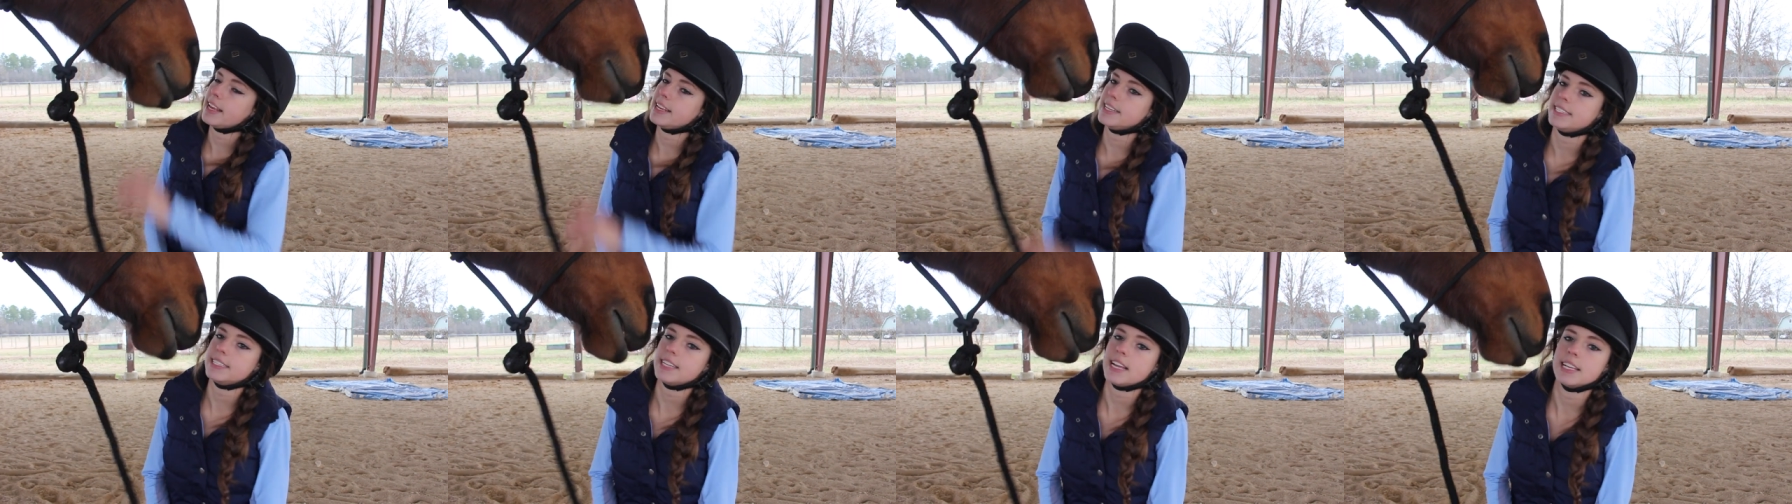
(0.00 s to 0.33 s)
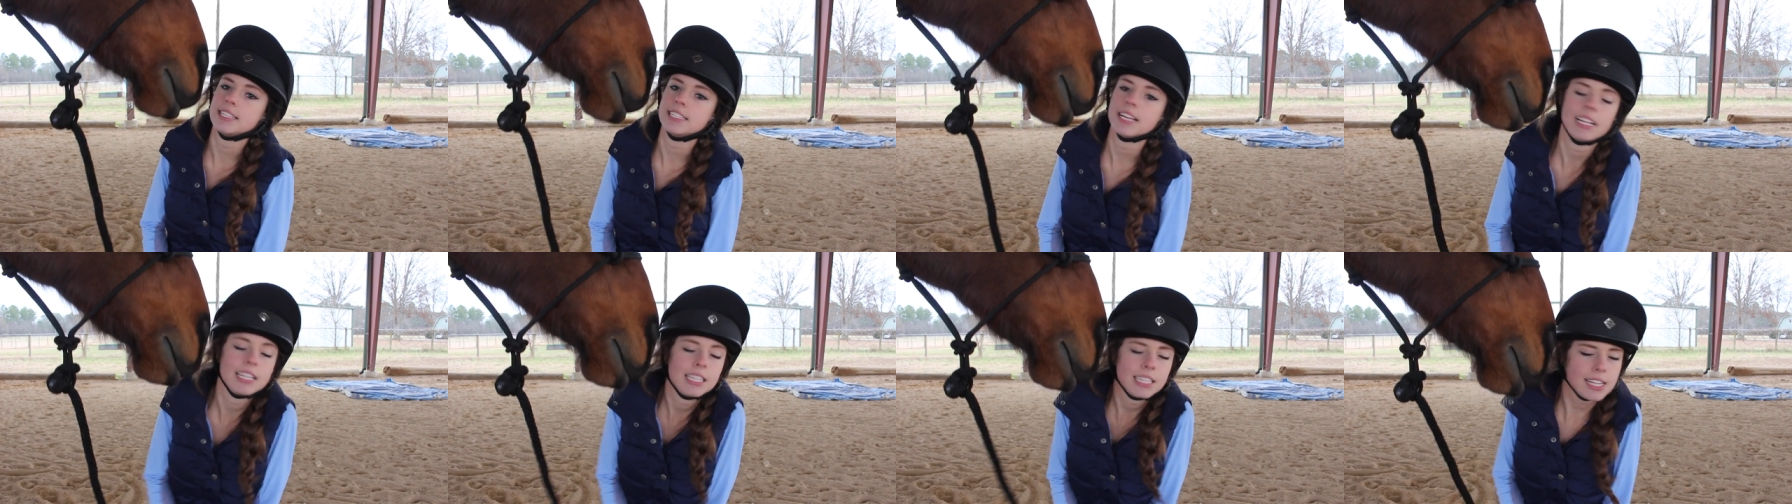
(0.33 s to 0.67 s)
He
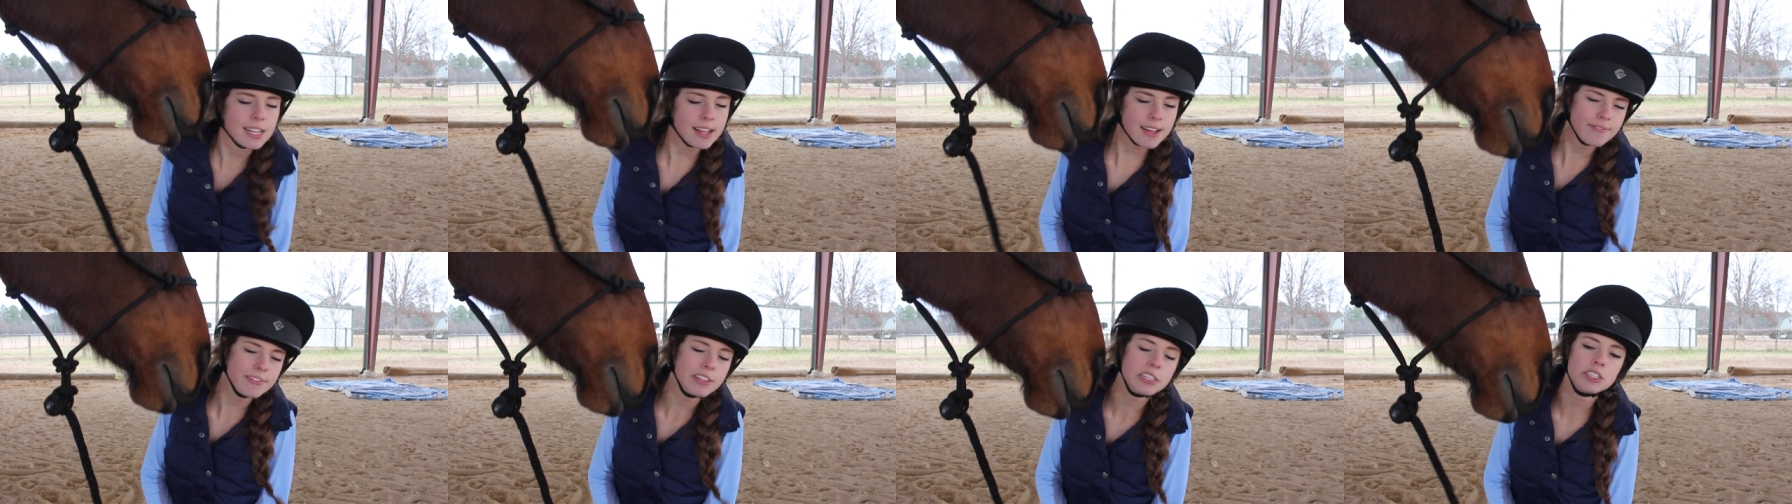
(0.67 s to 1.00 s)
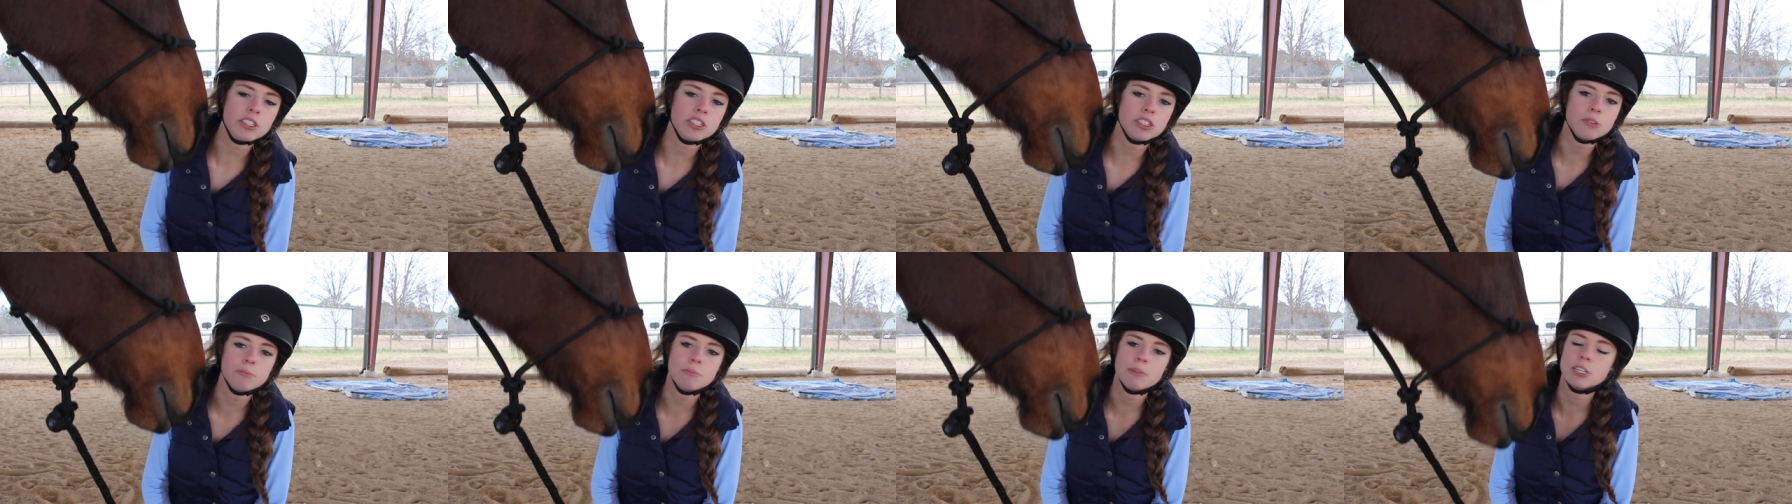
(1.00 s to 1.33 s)
says, I love it
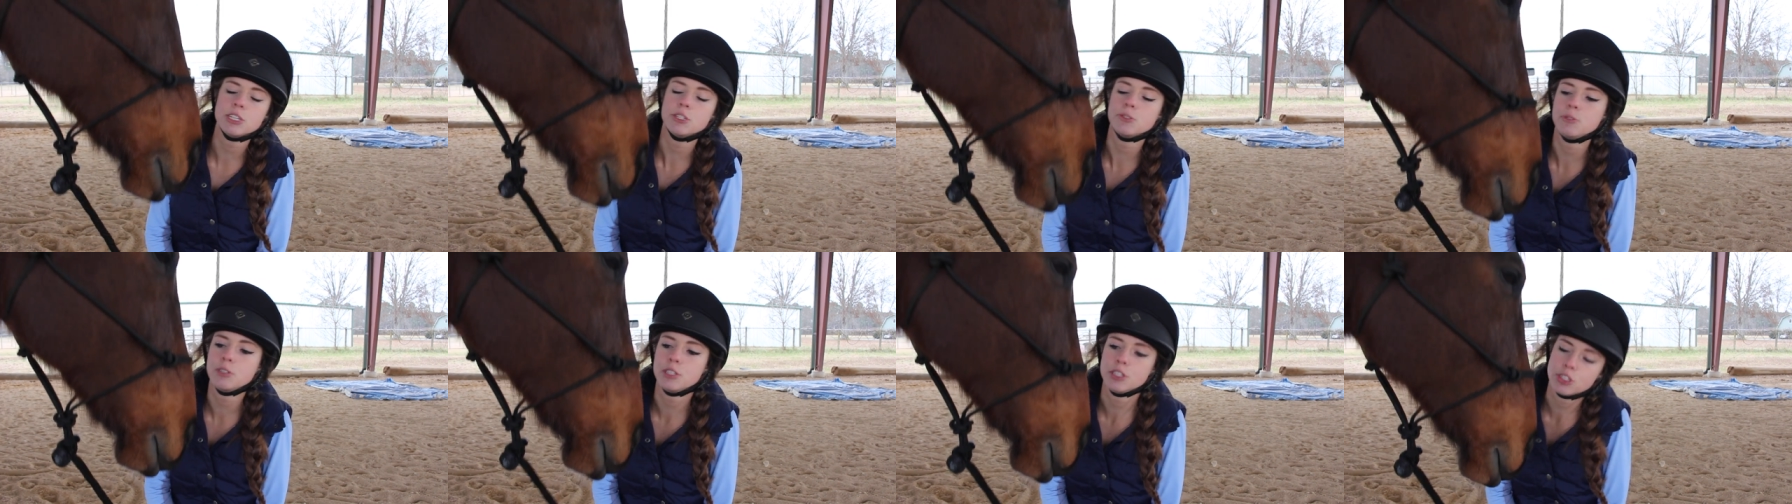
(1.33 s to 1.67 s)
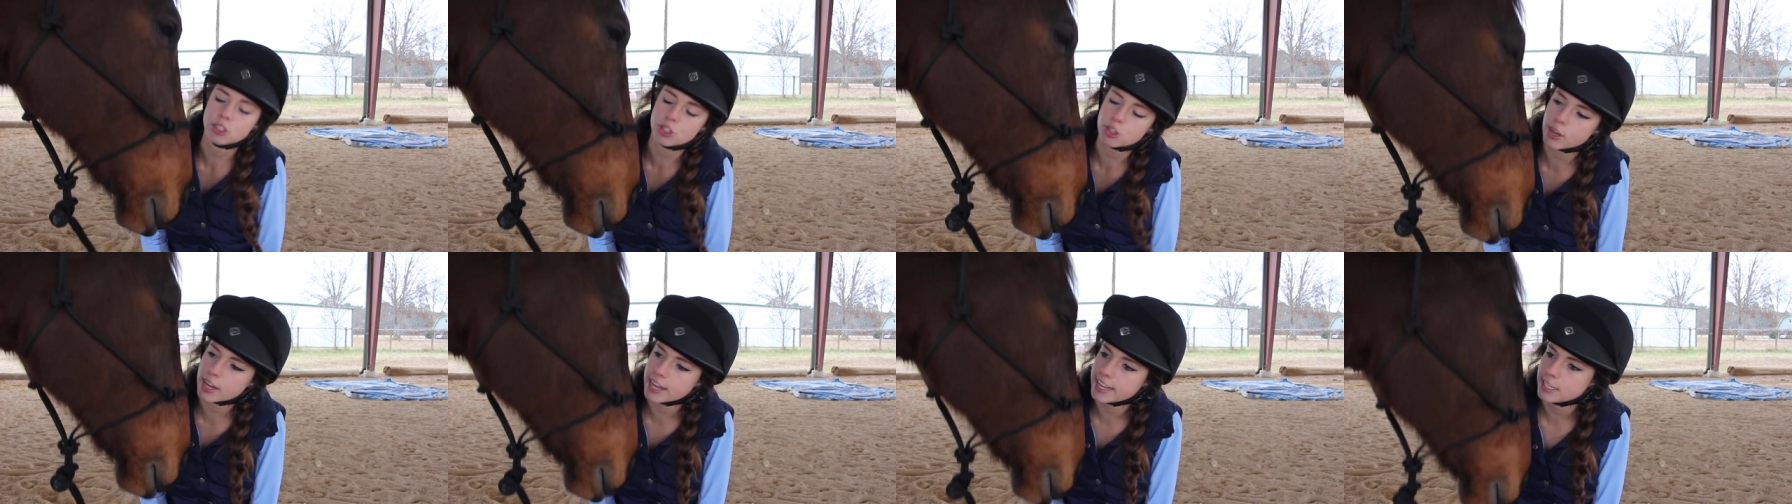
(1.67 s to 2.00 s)
so much when you
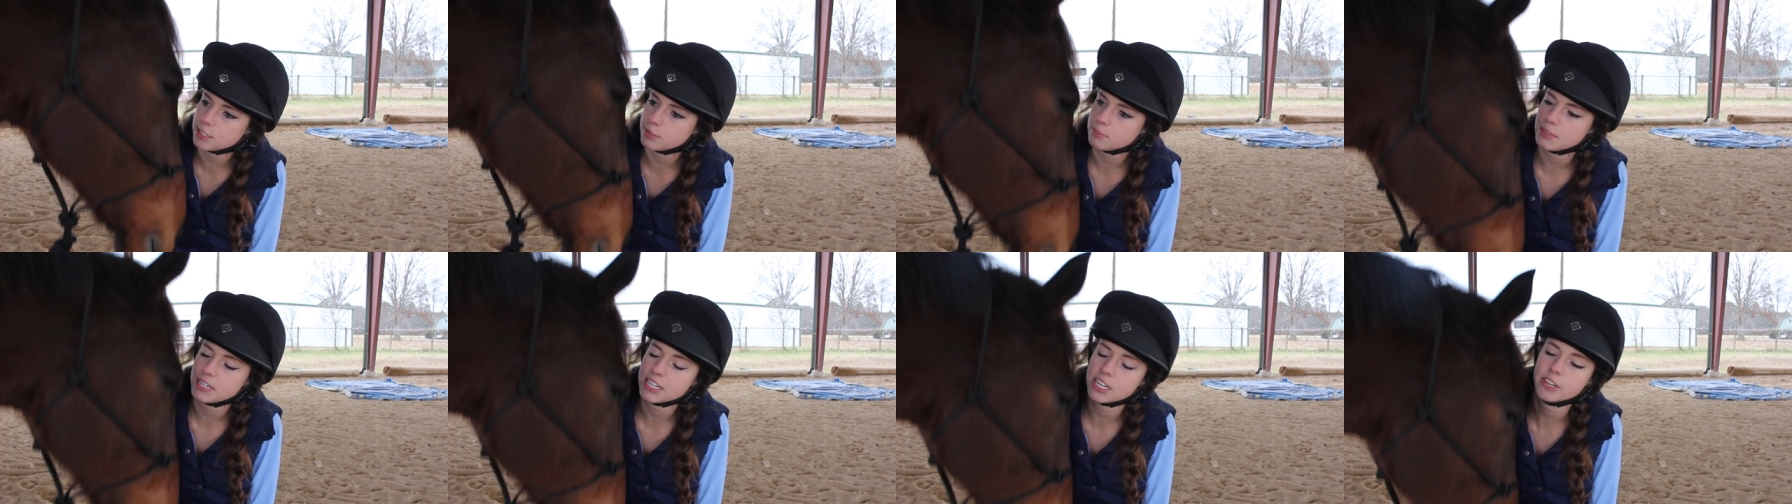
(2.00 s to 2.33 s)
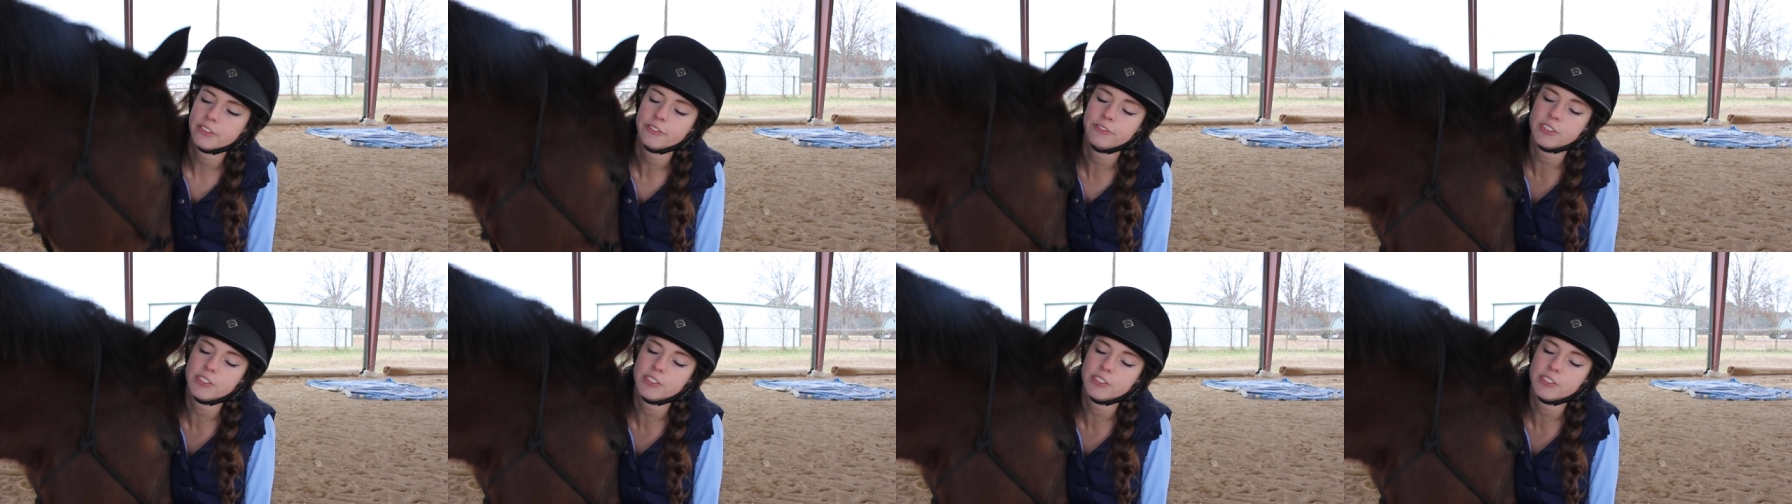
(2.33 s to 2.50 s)
scratch me there.